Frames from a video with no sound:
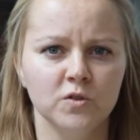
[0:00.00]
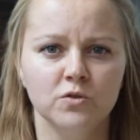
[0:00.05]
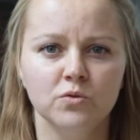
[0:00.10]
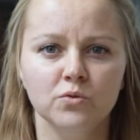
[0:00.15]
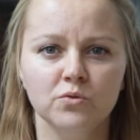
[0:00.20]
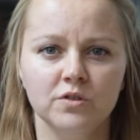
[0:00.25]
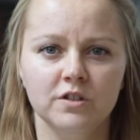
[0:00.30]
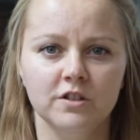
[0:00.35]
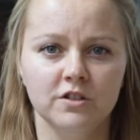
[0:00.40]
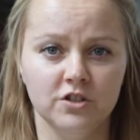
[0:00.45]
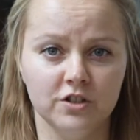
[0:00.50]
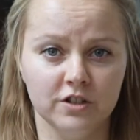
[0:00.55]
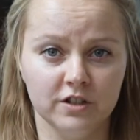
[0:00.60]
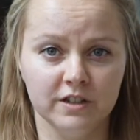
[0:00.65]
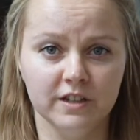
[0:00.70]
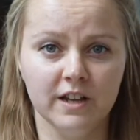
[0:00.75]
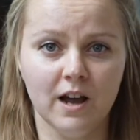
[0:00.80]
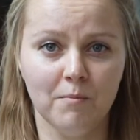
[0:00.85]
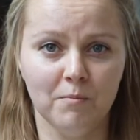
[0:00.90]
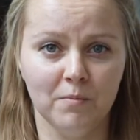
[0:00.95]
2-digit
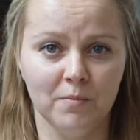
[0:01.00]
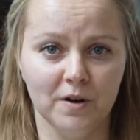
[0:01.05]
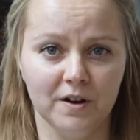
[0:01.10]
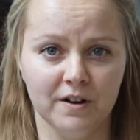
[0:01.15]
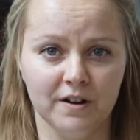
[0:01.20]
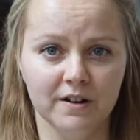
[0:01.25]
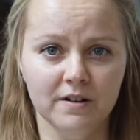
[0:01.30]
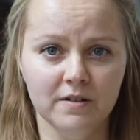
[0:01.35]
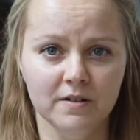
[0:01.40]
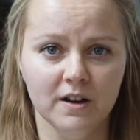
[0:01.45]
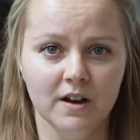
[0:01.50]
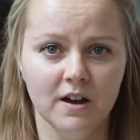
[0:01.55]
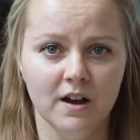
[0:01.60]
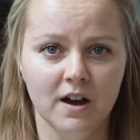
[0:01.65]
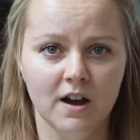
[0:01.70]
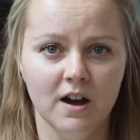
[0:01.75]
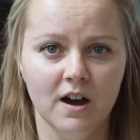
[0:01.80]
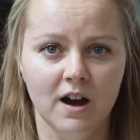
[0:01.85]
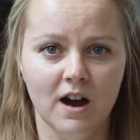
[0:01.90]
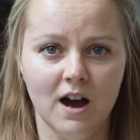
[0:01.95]
number,
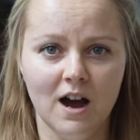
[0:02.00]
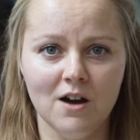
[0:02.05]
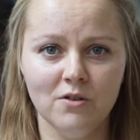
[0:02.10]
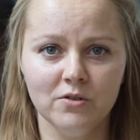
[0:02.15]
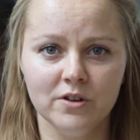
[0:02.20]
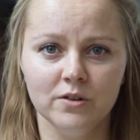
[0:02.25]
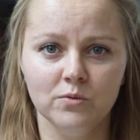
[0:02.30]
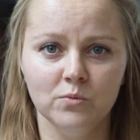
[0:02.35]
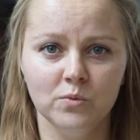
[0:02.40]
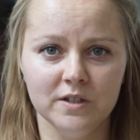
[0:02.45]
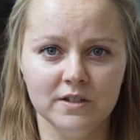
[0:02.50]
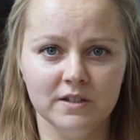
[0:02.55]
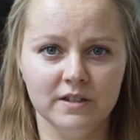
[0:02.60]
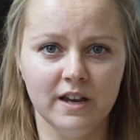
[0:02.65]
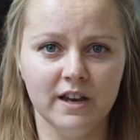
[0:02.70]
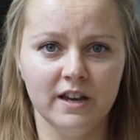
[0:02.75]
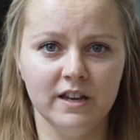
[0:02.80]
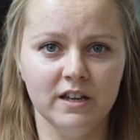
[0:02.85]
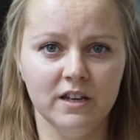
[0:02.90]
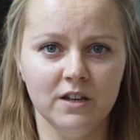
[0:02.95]
how can we
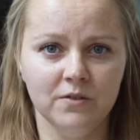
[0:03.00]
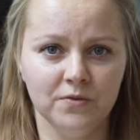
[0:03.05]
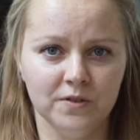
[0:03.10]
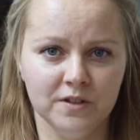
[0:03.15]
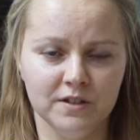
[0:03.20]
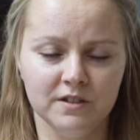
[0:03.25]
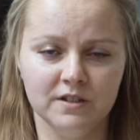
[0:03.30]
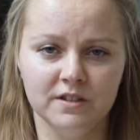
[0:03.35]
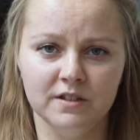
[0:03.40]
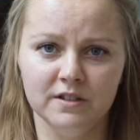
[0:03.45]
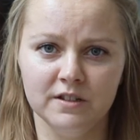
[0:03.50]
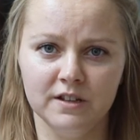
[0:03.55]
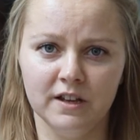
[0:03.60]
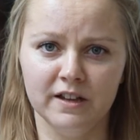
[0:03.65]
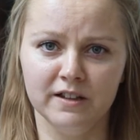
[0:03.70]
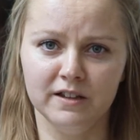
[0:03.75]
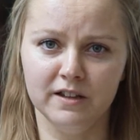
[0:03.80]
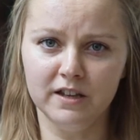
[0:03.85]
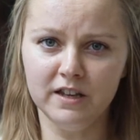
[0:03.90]
say if it's an